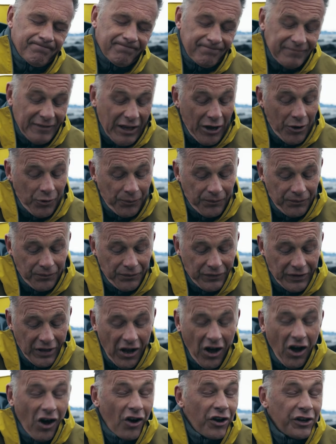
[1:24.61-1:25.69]
Now,
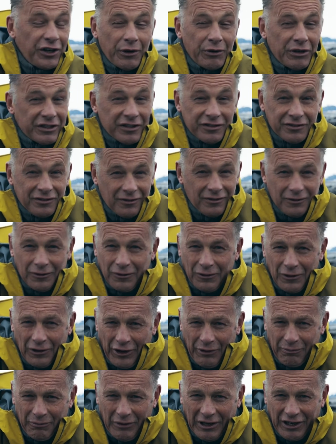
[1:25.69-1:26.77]
I know it doesn't look
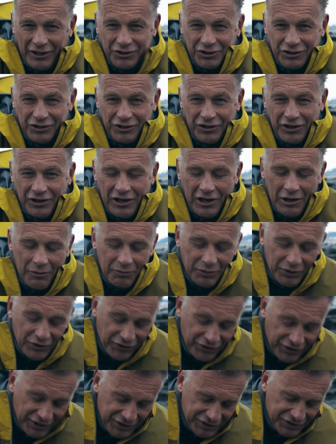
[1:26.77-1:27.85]
like much,
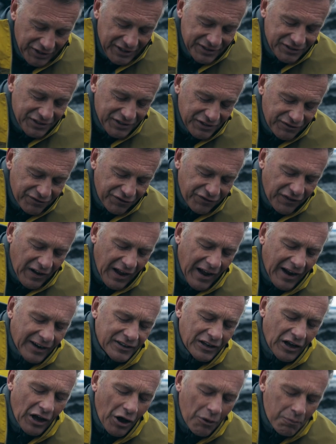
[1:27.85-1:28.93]
but this is, in fact,
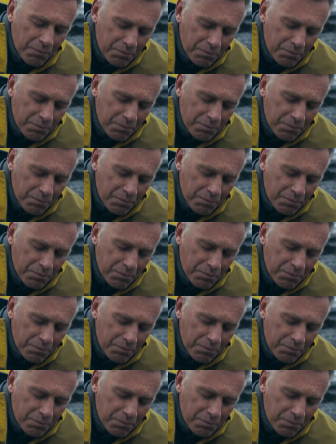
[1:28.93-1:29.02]
a